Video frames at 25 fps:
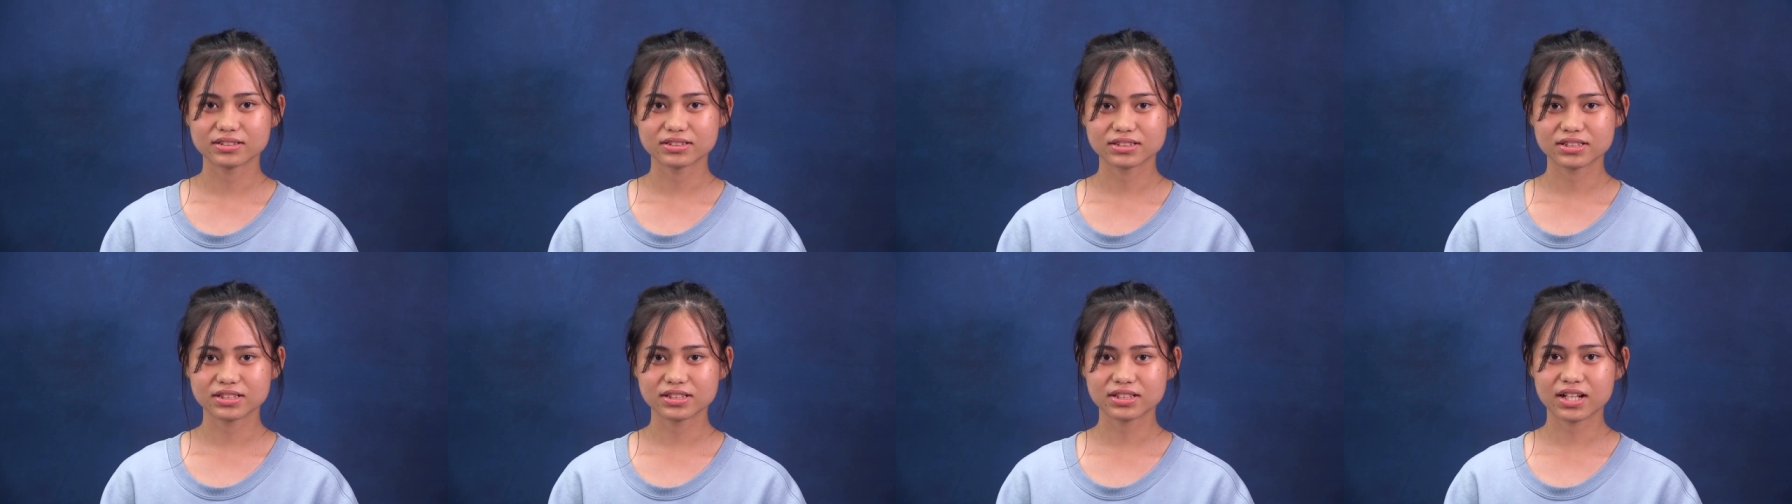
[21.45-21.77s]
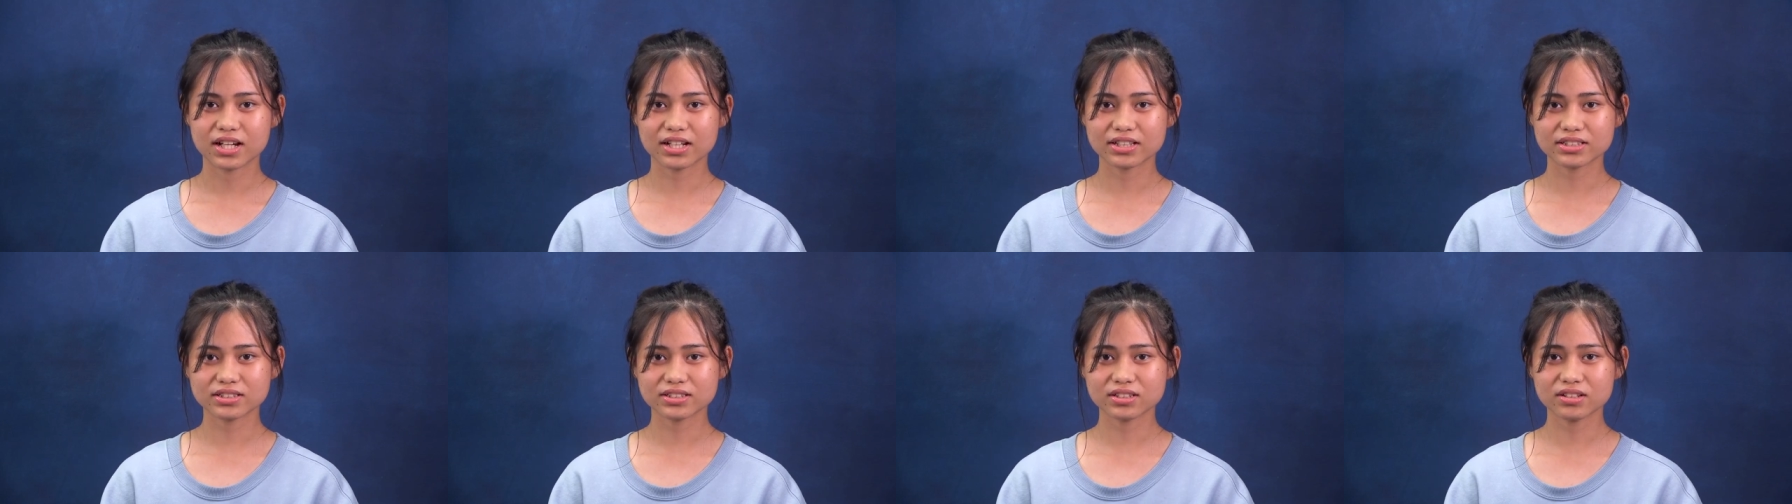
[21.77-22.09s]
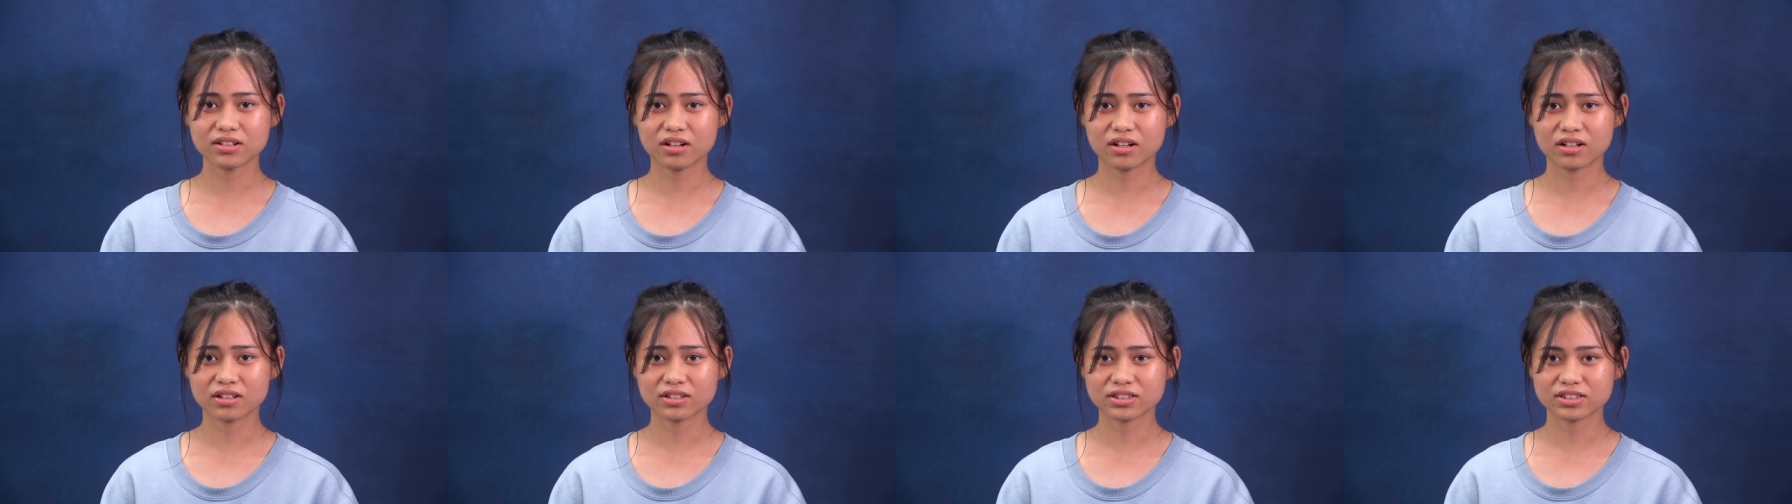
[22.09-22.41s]
The
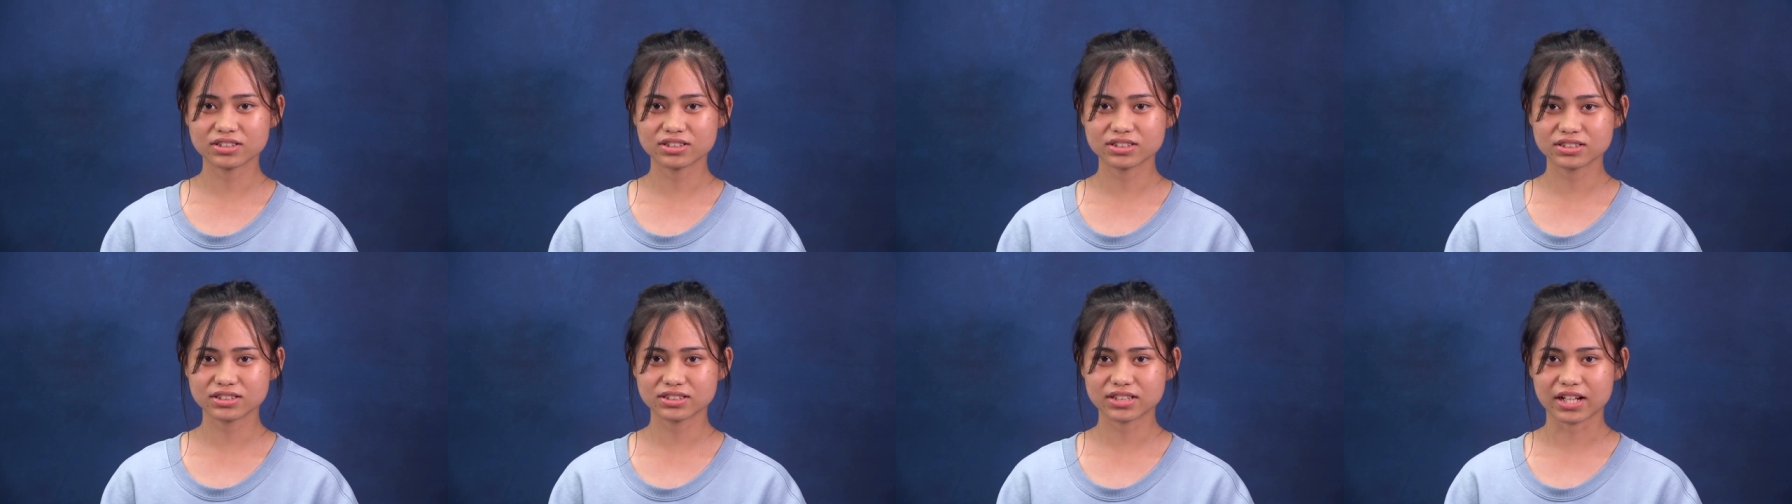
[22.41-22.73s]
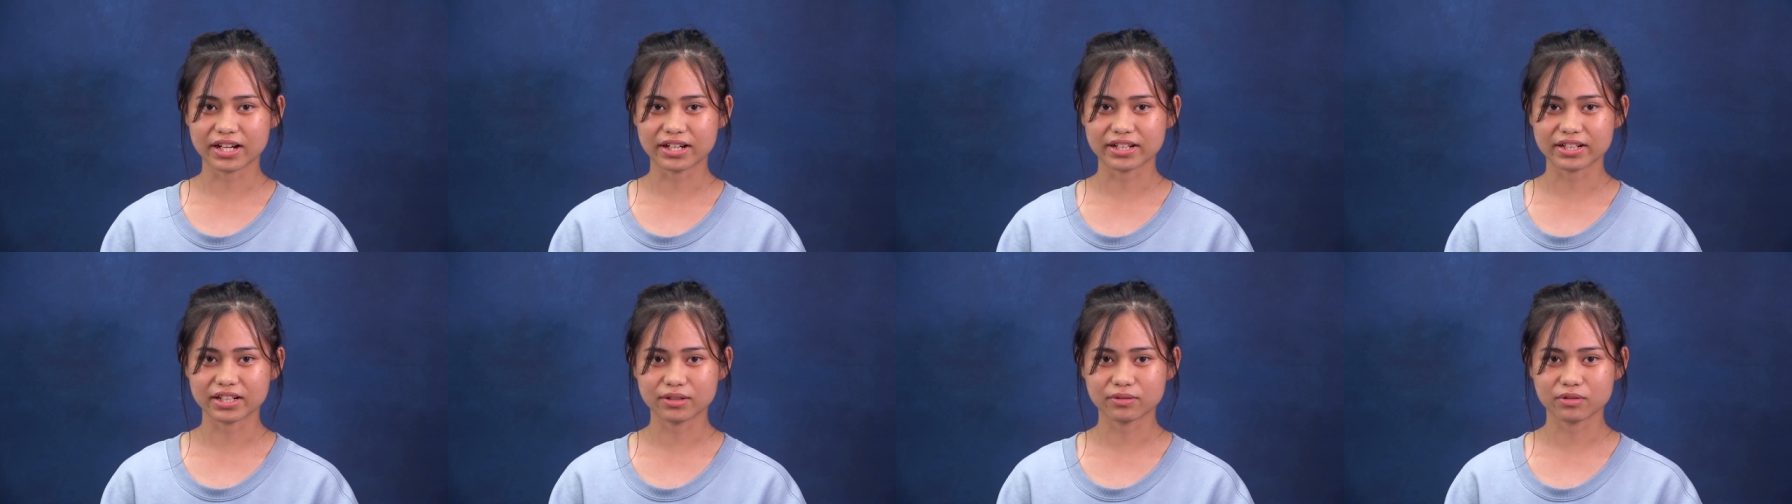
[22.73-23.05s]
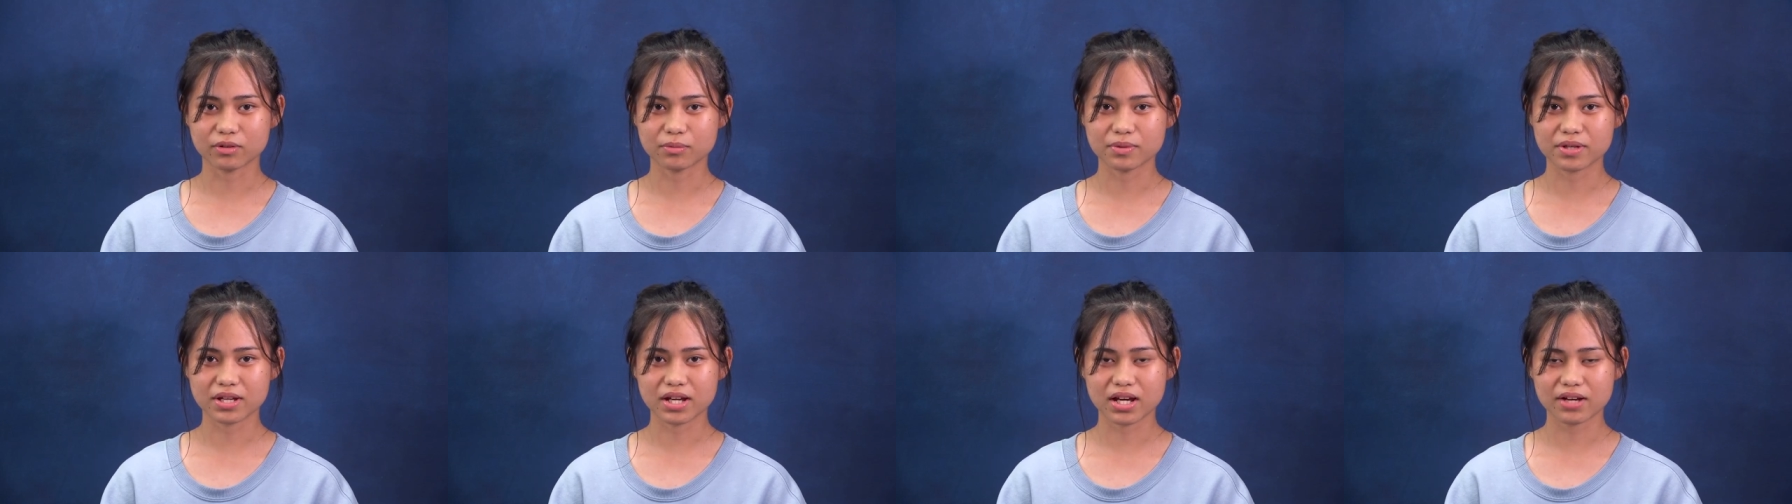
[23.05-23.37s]
National Honor Society will be